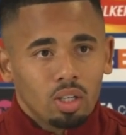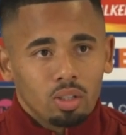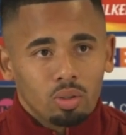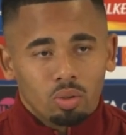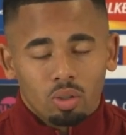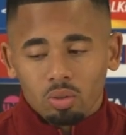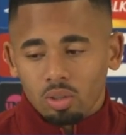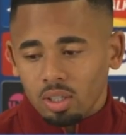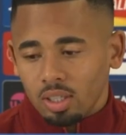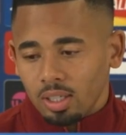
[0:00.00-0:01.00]
You know,
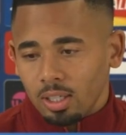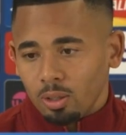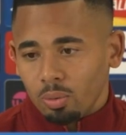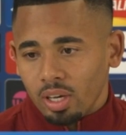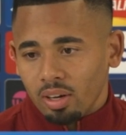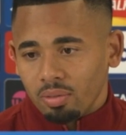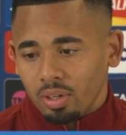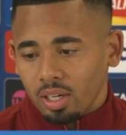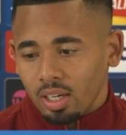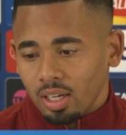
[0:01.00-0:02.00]
uh, we have
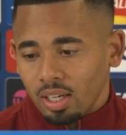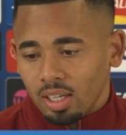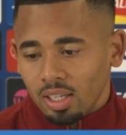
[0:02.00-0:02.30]
a,